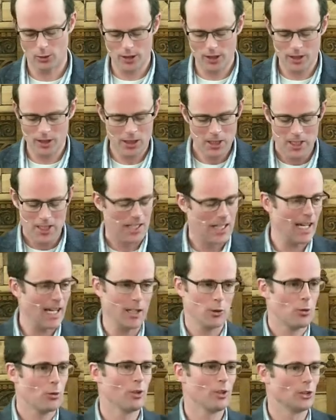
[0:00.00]
Not in
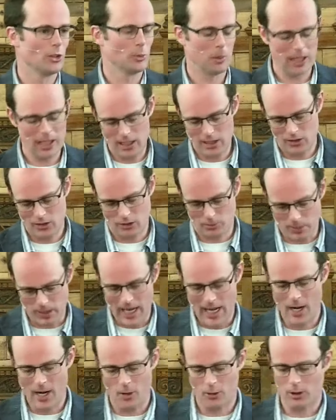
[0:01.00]
natural displays of
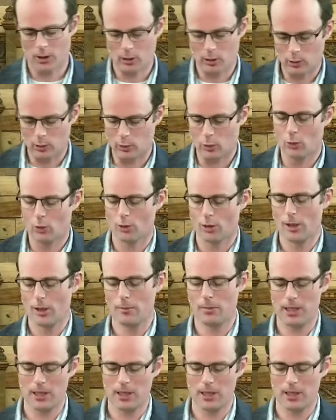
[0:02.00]
power and glory,